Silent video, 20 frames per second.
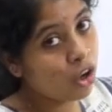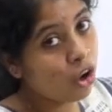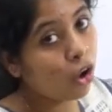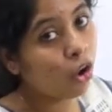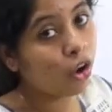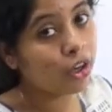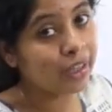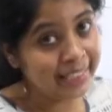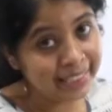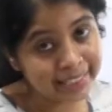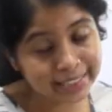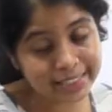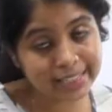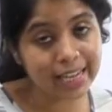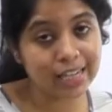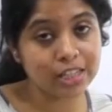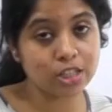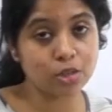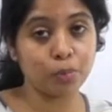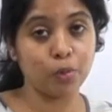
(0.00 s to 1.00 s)
or
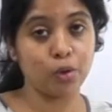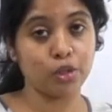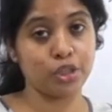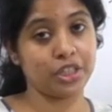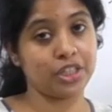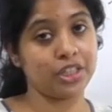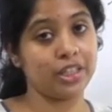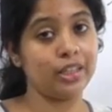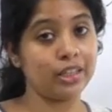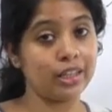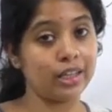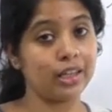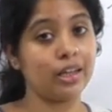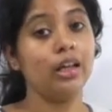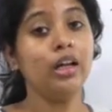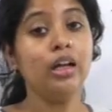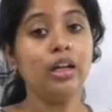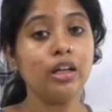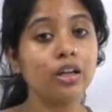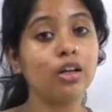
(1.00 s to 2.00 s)
India's position in the
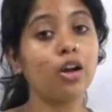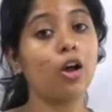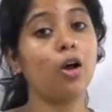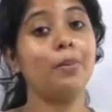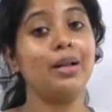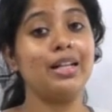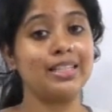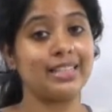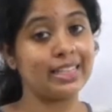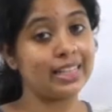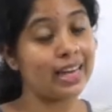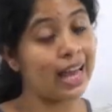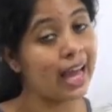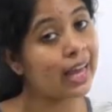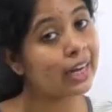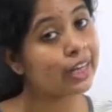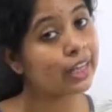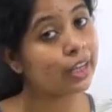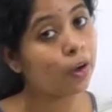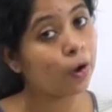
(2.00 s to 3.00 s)
global
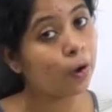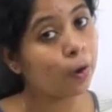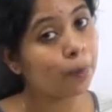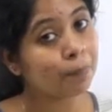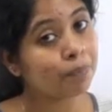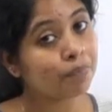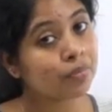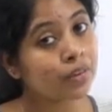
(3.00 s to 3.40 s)
scenario?